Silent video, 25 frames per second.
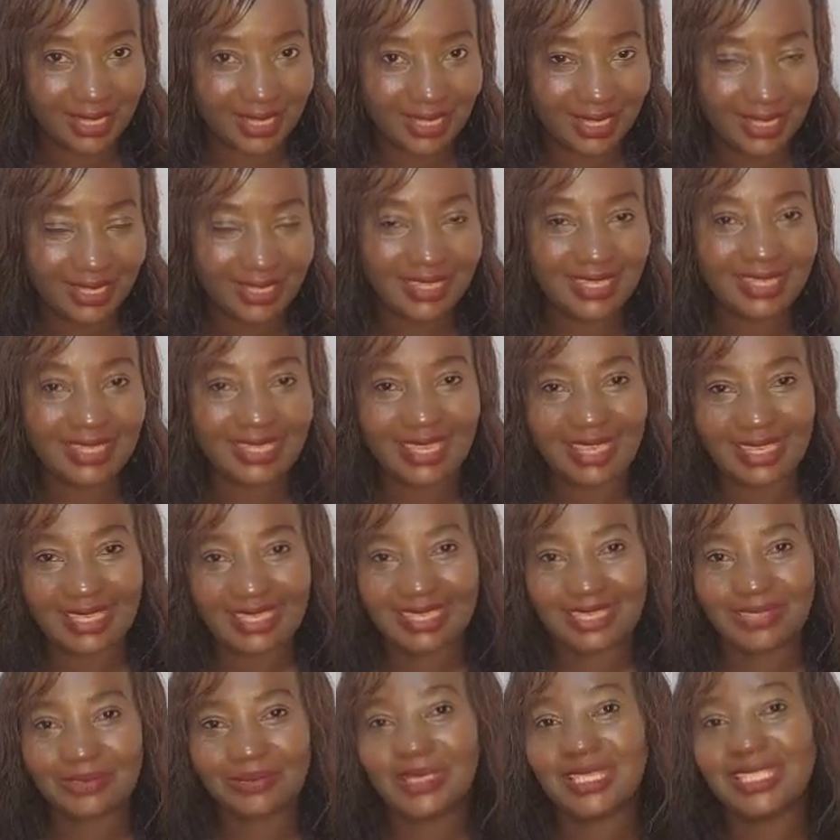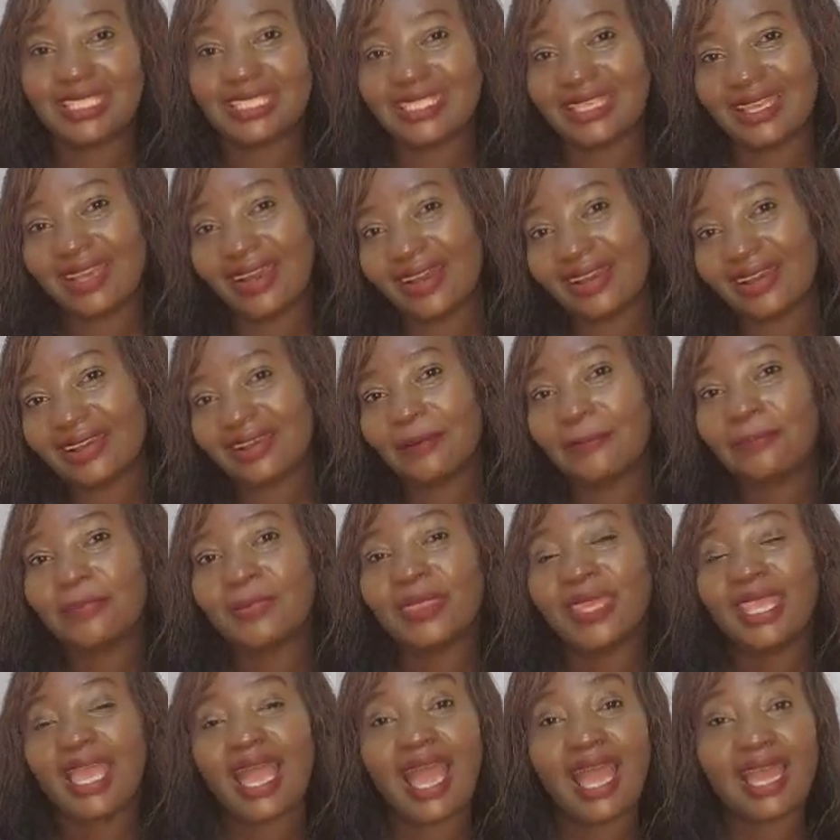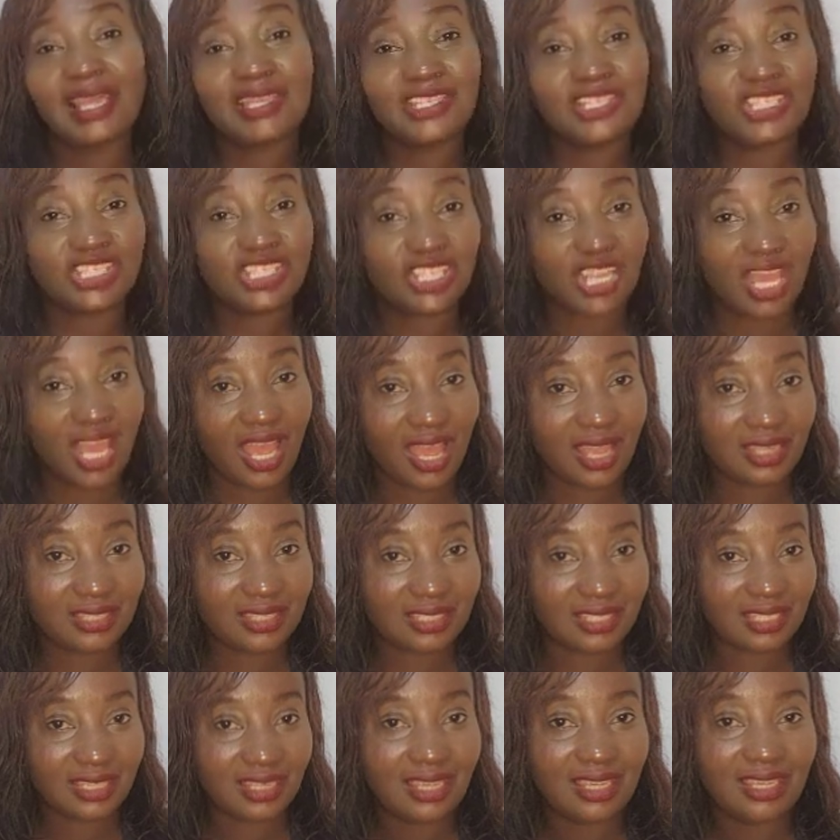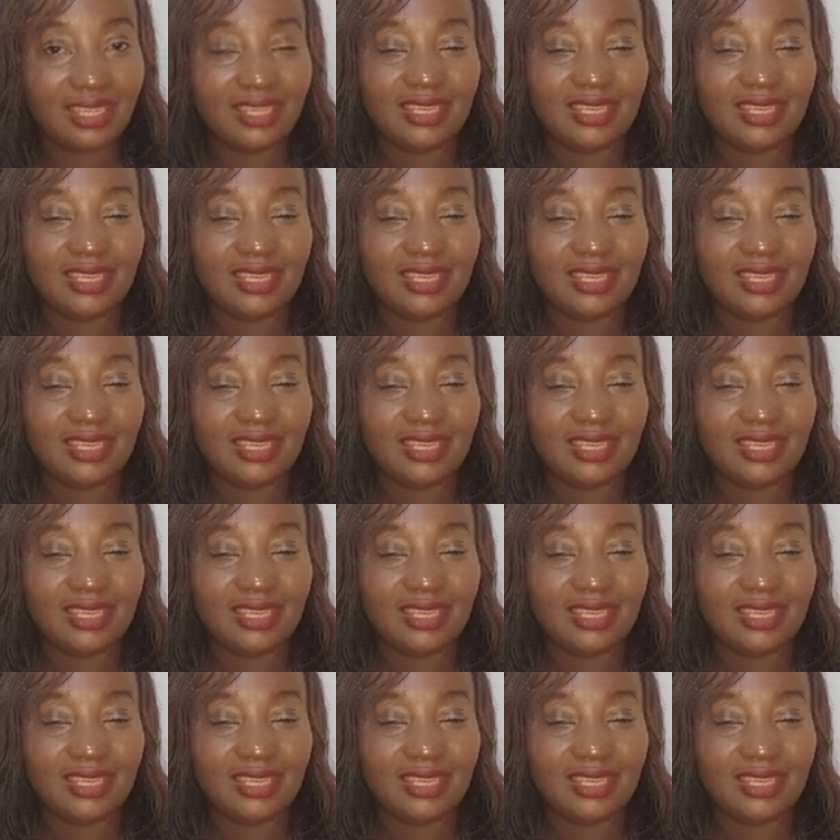Yes, we talk and chat.